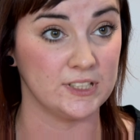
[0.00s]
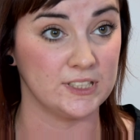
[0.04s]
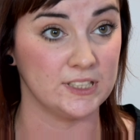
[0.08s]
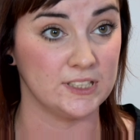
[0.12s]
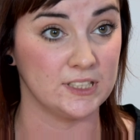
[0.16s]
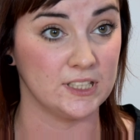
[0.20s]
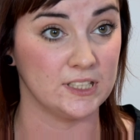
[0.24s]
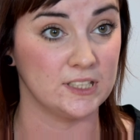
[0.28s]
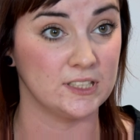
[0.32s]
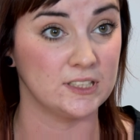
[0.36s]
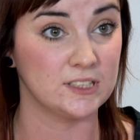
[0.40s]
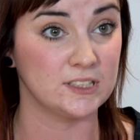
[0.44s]

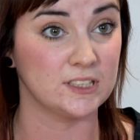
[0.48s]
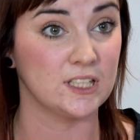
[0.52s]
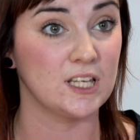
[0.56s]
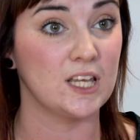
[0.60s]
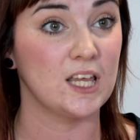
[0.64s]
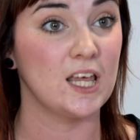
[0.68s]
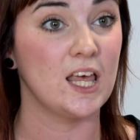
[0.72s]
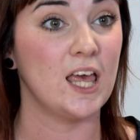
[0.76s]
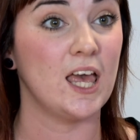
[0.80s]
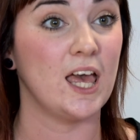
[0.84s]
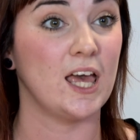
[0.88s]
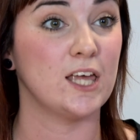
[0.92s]
residents
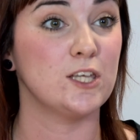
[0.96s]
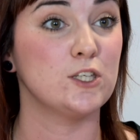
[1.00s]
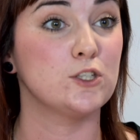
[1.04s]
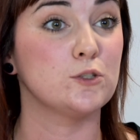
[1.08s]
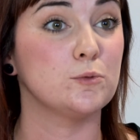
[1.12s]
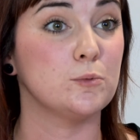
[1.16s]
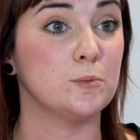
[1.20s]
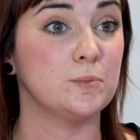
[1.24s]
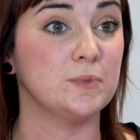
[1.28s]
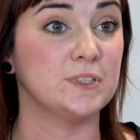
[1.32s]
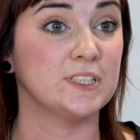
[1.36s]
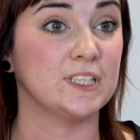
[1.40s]
and
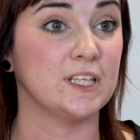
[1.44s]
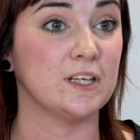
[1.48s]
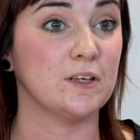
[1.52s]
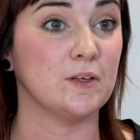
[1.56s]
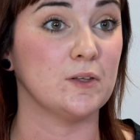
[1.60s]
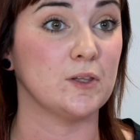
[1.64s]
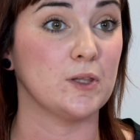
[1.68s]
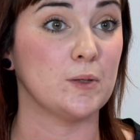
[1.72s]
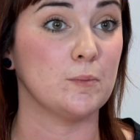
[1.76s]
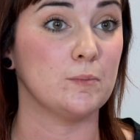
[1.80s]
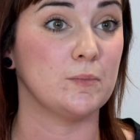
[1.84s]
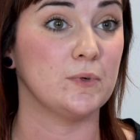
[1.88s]
to
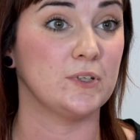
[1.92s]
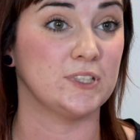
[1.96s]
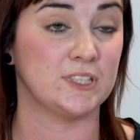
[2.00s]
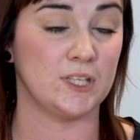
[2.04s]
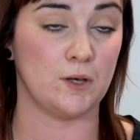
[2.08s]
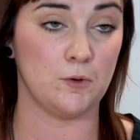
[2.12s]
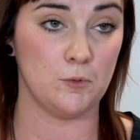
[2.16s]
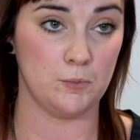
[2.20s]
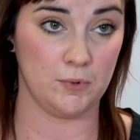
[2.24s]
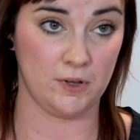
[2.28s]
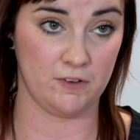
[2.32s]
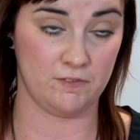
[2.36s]
upskill them, because
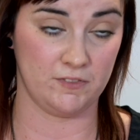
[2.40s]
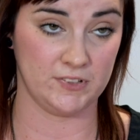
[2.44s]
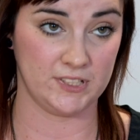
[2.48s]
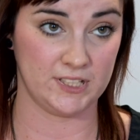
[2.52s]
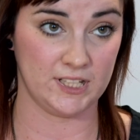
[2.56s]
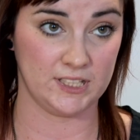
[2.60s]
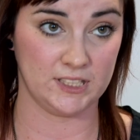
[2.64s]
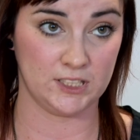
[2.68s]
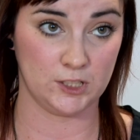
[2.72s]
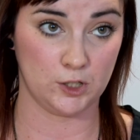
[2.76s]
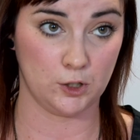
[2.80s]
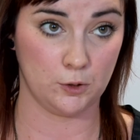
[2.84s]
that would be a
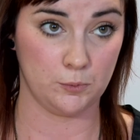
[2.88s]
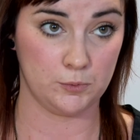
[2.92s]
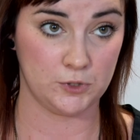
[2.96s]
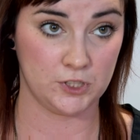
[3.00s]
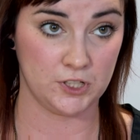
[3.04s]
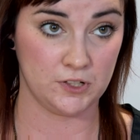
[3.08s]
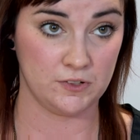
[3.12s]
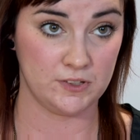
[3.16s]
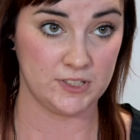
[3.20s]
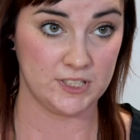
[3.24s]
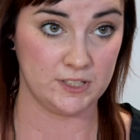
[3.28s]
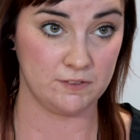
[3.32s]
fantastic
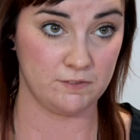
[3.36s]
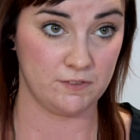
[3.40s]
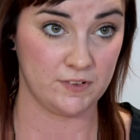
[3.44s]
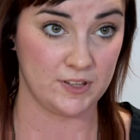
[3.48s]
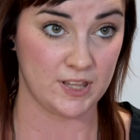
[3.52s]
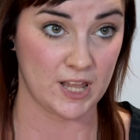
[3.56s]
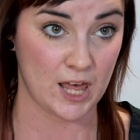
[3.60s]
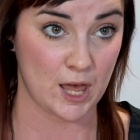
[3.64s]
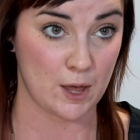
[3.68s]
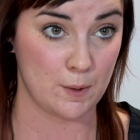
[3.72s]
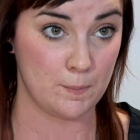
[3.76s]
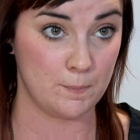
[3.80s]
opportunity for
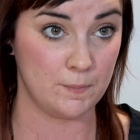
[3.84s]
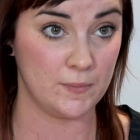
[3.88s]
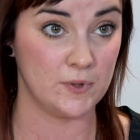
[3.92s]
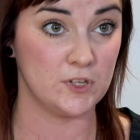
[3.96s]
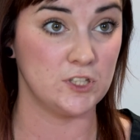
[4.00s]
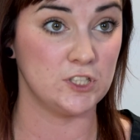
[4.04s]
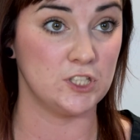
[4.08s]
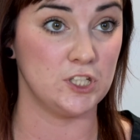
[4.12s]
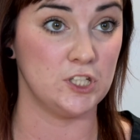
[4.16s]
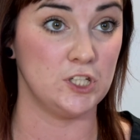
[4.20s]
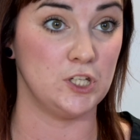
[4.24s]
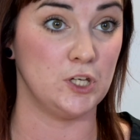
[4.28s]
them
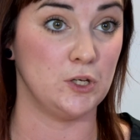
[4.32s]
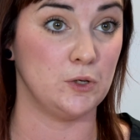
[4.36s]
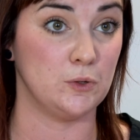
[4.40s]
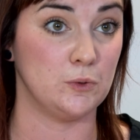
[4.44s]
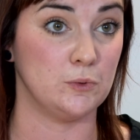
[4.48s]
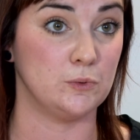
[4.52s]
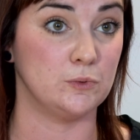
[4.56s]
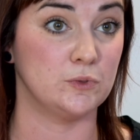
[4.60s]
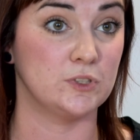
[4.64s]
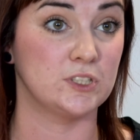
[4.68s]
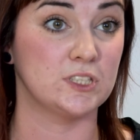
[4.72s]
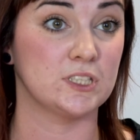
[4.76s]
to
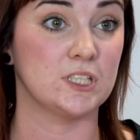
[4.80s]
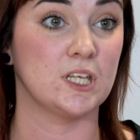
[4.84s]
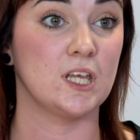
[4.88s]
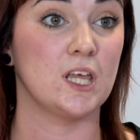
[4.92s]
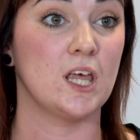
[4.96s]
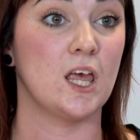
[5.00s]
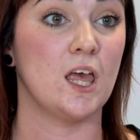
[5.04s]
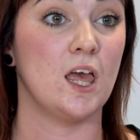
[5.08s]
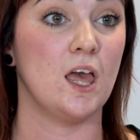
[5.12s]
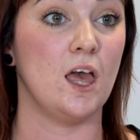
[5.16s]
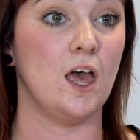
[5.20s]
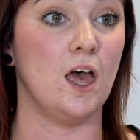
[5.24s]
use
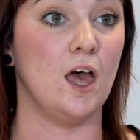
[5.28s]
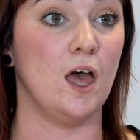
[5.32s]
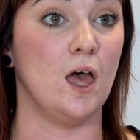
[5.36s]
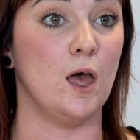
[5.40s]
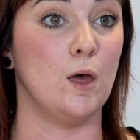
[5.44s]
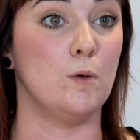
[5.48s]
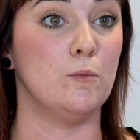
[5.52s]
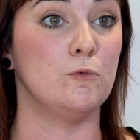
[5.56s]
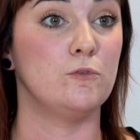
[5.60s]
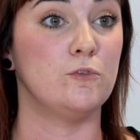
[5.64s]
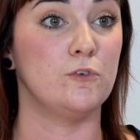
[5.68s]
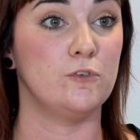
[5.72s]

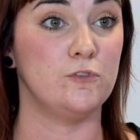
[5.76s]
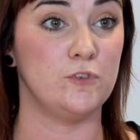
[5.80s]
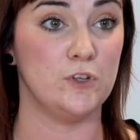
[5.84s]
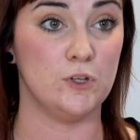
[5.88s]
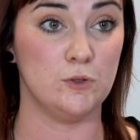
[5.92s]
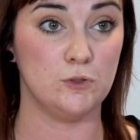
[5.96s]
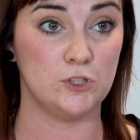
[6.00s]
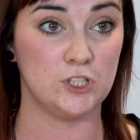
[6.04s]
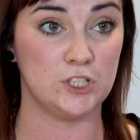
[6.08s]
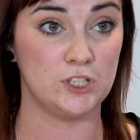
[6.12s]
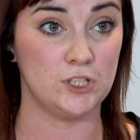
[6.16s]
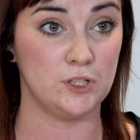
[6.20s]
for
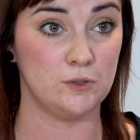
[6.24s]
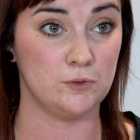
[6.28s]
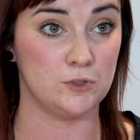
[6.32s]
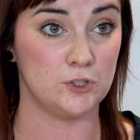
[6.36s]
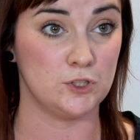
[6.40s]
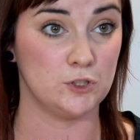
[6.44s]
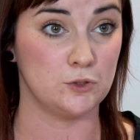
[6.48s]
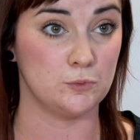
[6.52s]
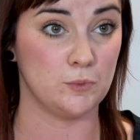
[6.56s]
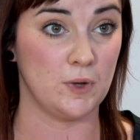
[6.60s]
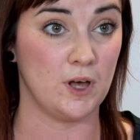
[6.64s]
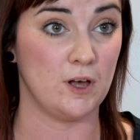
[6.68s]
future
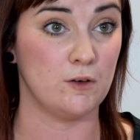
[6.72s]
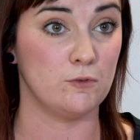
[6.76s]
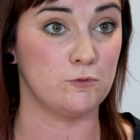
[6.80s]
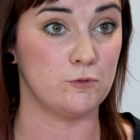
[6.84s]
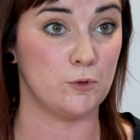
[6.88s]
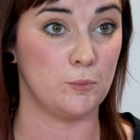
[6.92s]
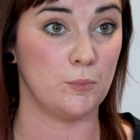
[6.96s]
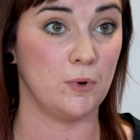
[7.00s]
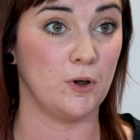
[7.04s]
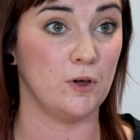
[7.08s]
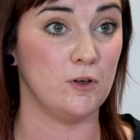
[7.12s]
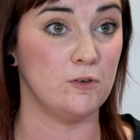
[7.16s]
use as well,
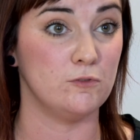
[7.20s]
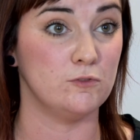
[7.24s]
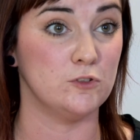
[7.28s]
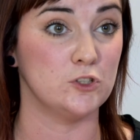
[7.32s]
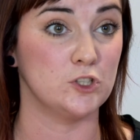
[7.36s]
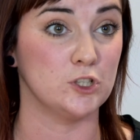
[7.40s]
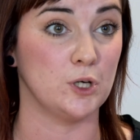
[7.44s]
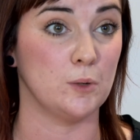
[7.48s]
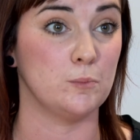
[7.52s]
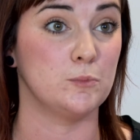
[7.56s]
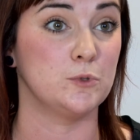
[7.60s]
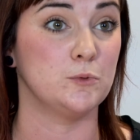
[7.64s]
for applying for
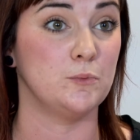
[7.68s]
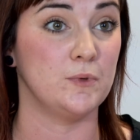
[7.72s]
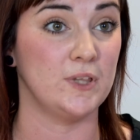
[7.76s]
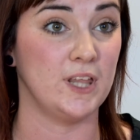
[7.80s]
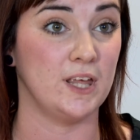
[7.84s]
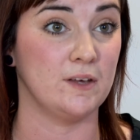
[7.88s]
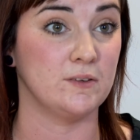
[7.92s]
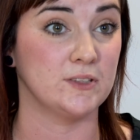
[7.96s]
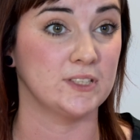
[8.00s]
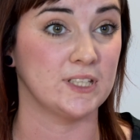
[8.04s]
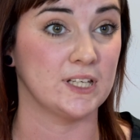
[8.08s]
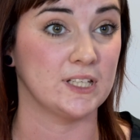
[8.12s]
jobs
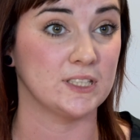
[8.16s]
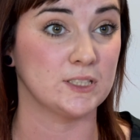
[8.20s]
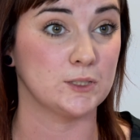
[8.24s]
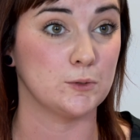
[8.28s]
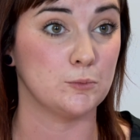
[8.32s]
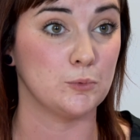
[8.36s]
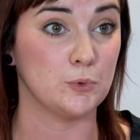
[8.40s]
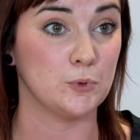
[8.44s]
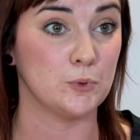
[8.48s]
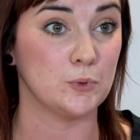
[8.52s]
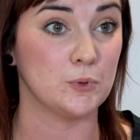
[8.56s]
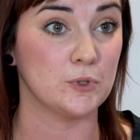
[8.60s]
without our
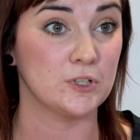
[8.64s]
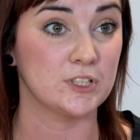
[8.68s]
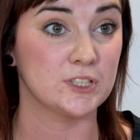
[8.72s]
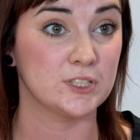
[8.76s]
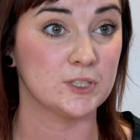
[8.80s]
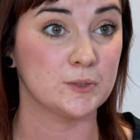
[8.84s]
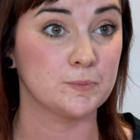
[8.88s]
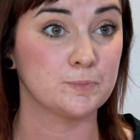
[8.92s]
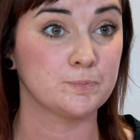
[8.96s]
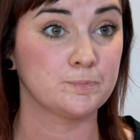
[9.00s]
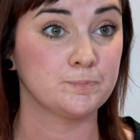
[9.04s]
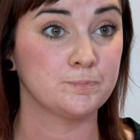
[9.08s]
support.